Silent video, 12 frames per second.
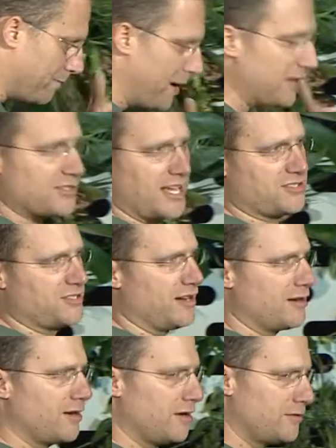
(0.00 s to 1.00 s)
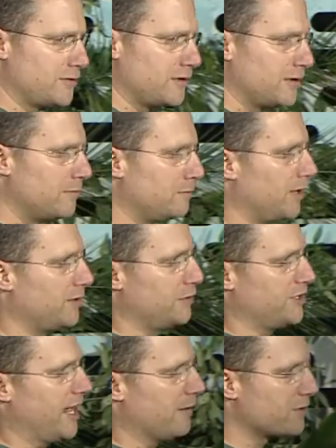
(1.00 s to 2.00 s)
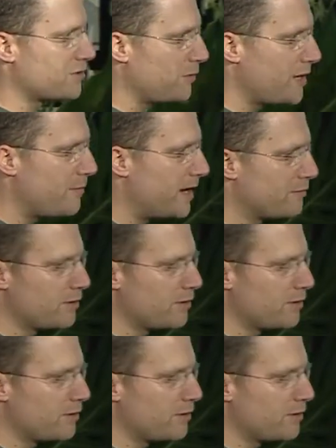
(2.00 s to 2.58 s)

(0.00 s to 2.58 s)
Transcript: best case scenario, blood was hours away by